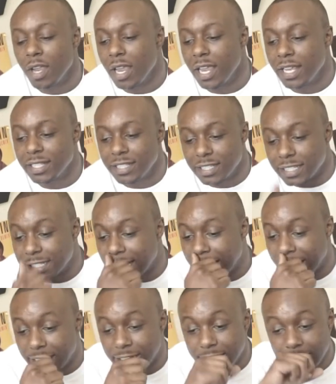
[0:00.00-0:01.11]
It's just like
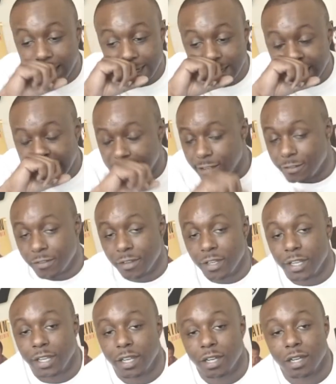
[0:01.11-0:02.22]
anything in life.
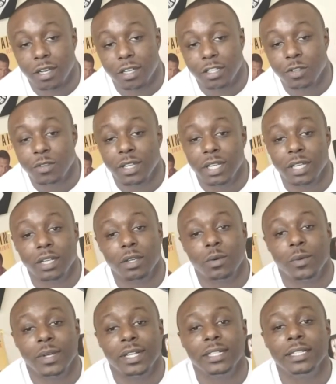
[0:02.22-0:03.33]
You can get it
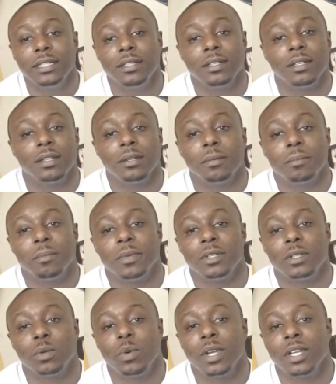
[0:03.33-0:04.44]
quickly, but the
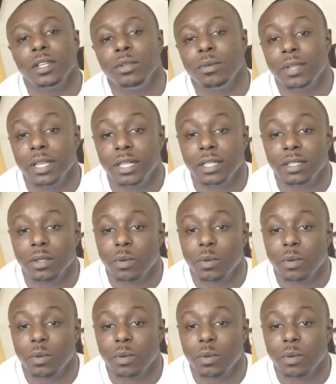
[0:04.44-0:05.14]
quicker you get it, the